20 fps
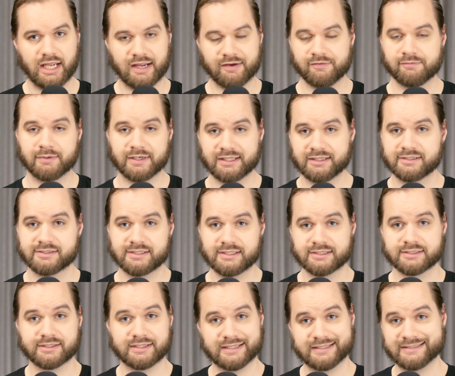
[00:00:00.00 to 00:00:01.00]
everybody in the city
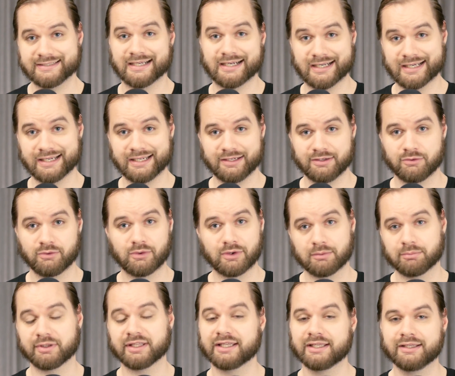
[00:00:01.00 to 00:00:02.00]
is going to die
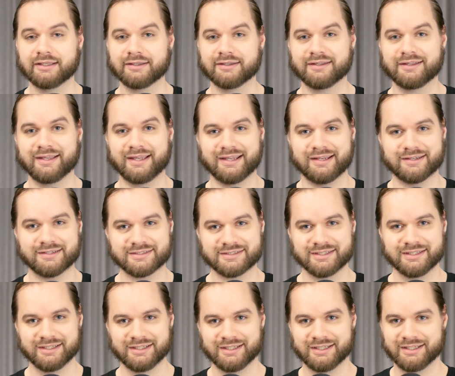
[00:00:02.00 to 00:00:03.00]
horribly, and
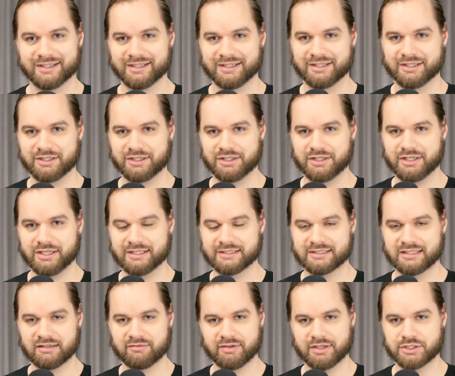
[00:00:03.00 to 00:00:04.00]
it's
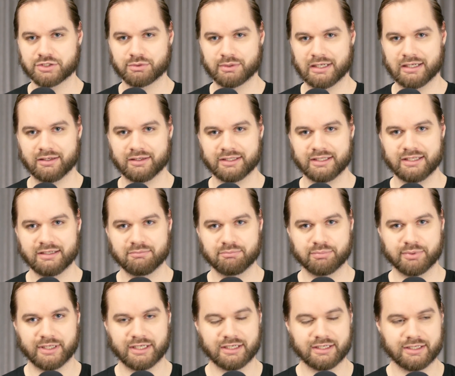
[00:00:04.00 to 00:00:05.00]
an eventuality.
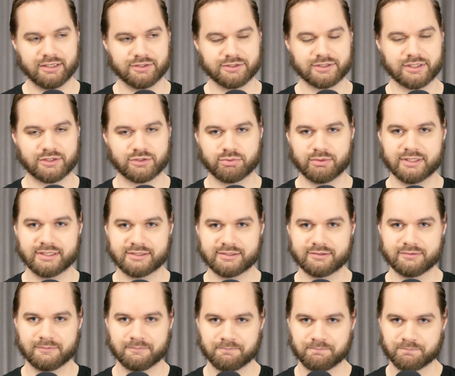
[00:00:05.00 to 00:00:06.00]
But here's the
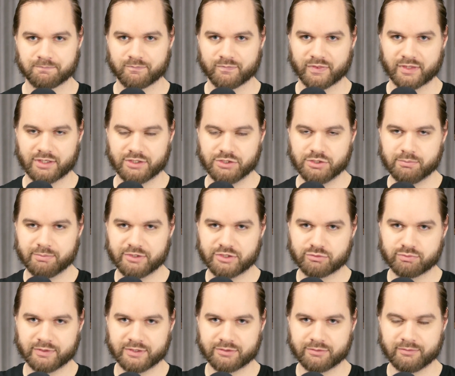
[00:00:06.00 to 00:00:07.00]
twist: you
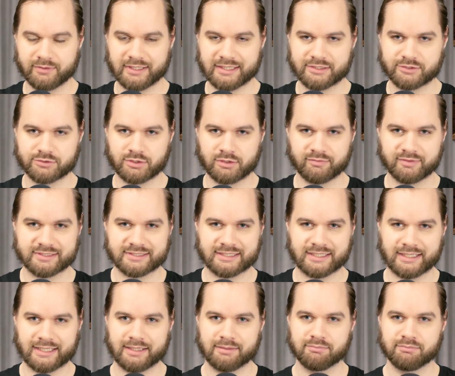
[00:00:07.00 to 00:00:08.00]
just went through like sort of a
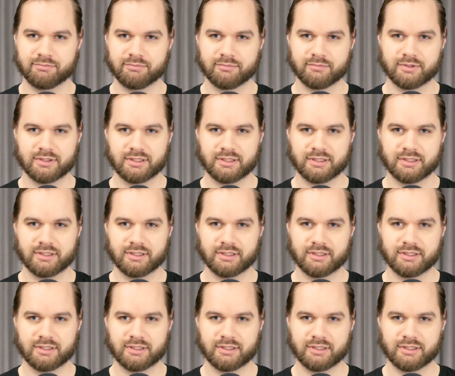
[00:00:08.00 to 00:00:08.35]
time.